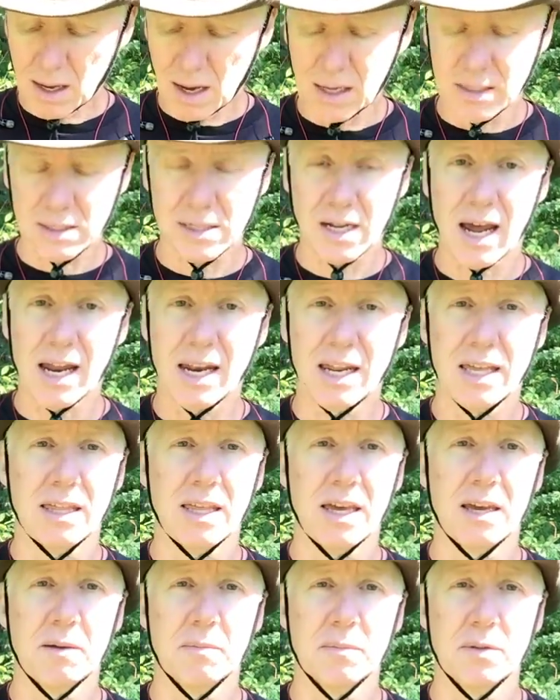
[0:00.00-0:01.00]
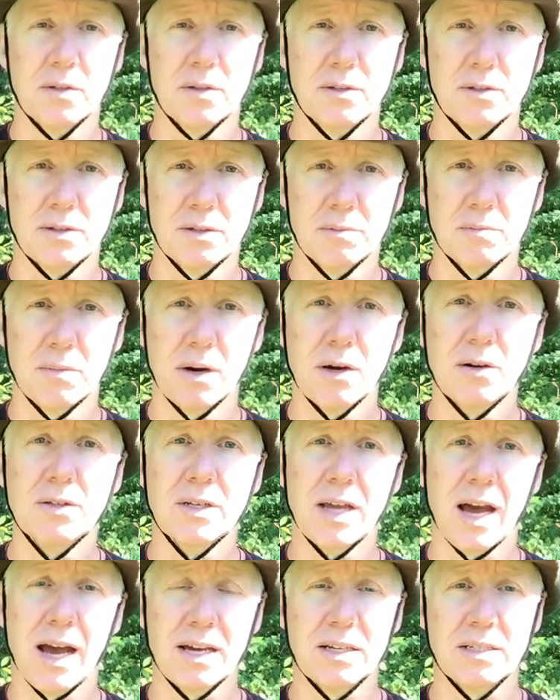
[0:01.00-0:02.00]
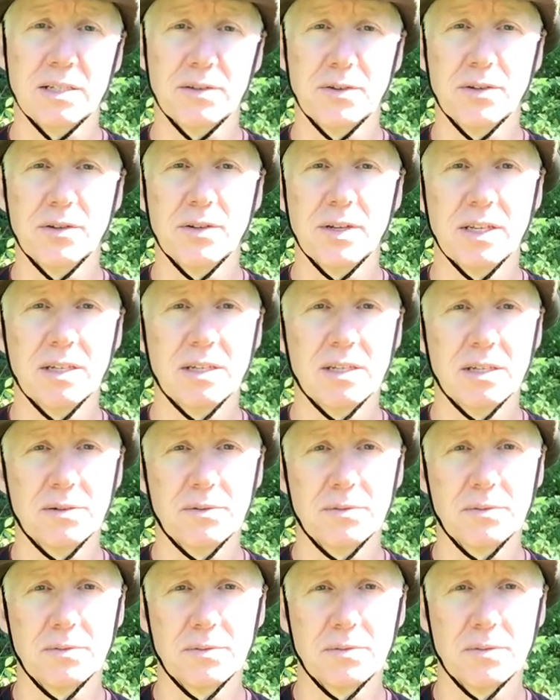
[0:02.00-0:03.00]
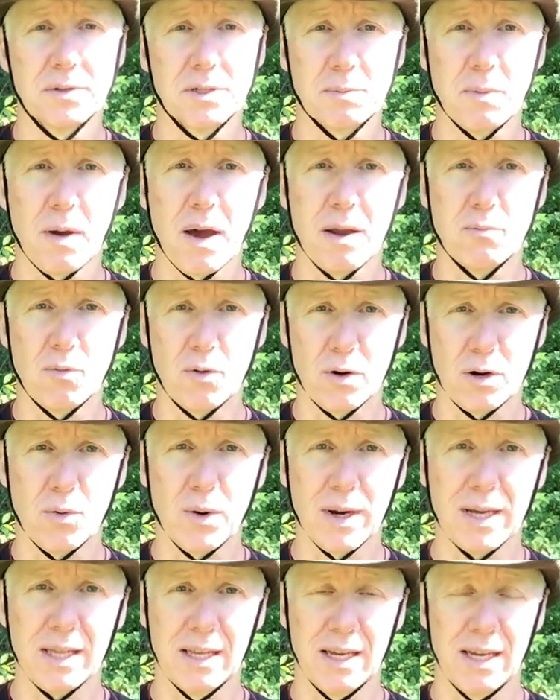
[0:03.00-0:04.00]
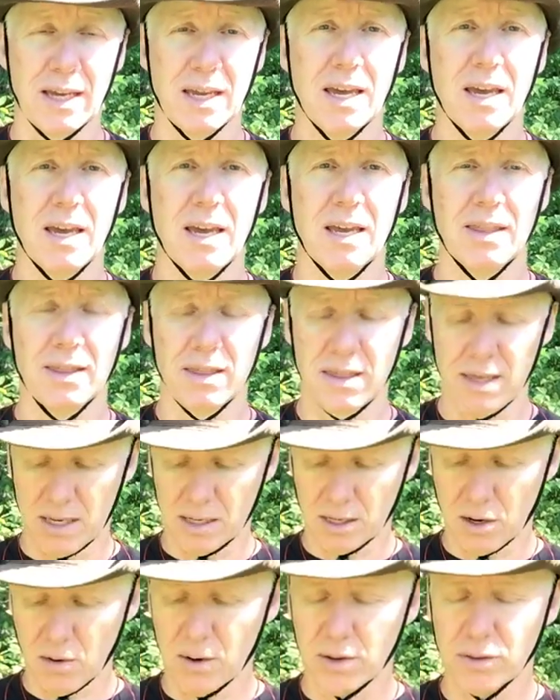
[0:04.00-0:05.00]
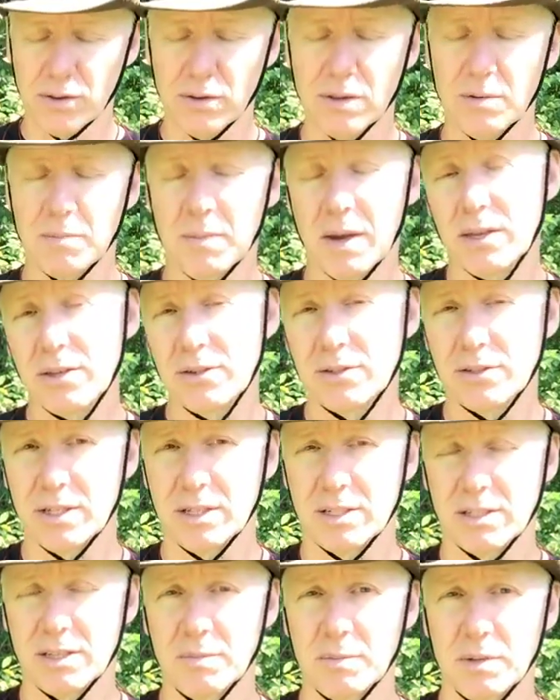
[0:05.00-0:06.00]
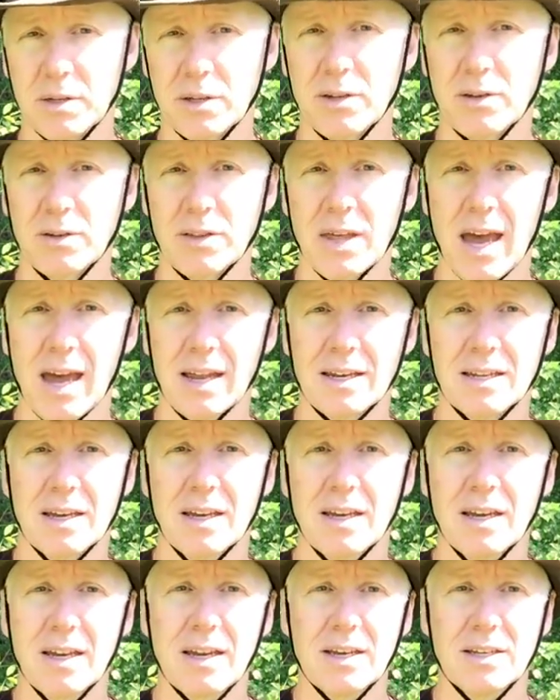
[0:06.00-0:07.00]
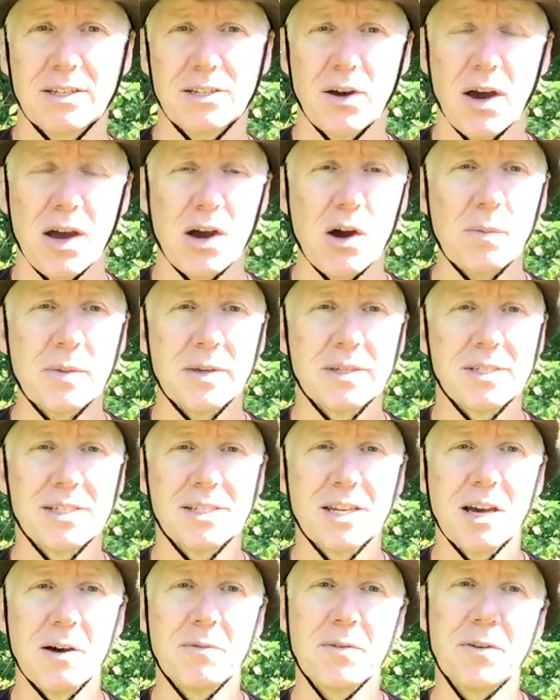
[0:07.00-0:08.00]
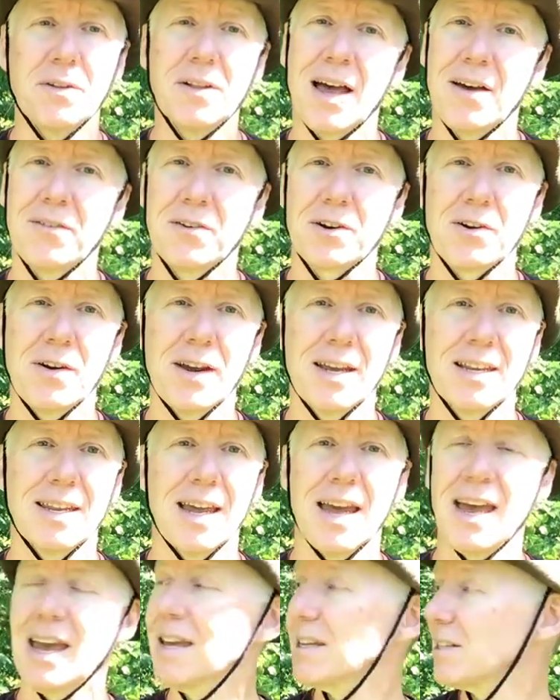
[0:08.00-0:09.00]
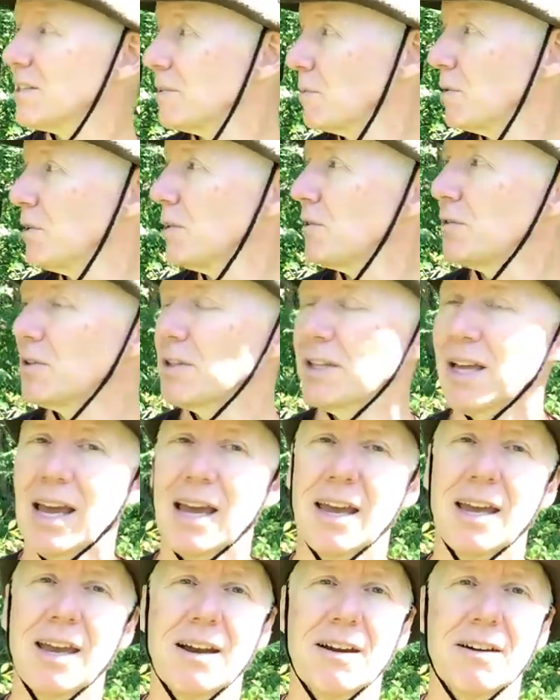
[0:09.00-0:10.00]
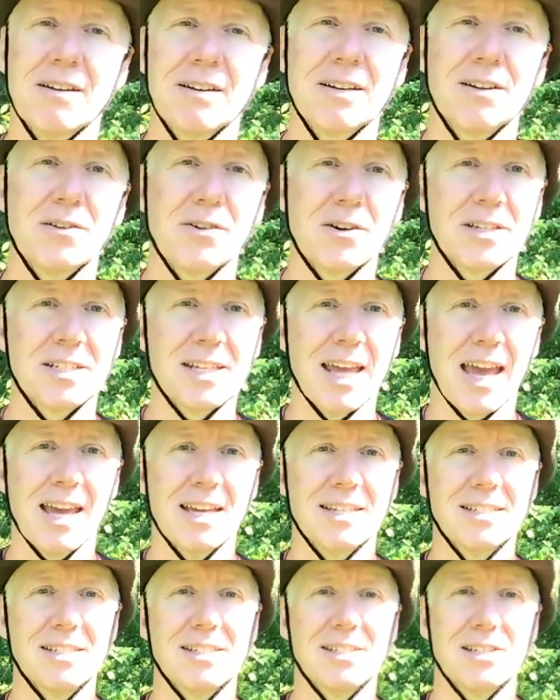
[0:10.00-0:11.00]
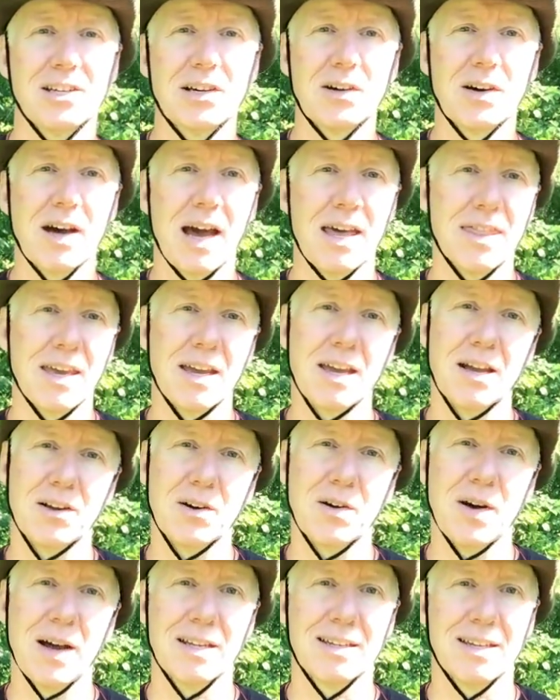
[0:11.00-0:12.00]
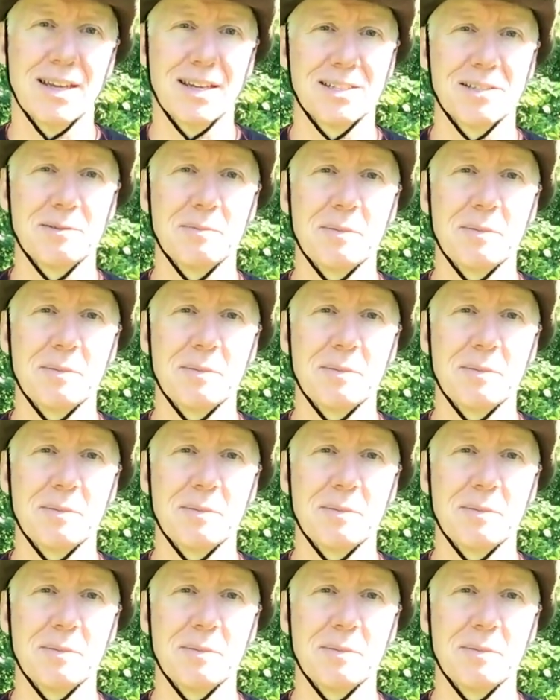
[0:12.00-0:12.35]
assigning them to some mode dials if you need to respond more quickly than going through the menu system to do that. So I hope this is helpful. Have a great day. It's a beautiful day here in Lawrence, Kansas, so I think I'll go out and take some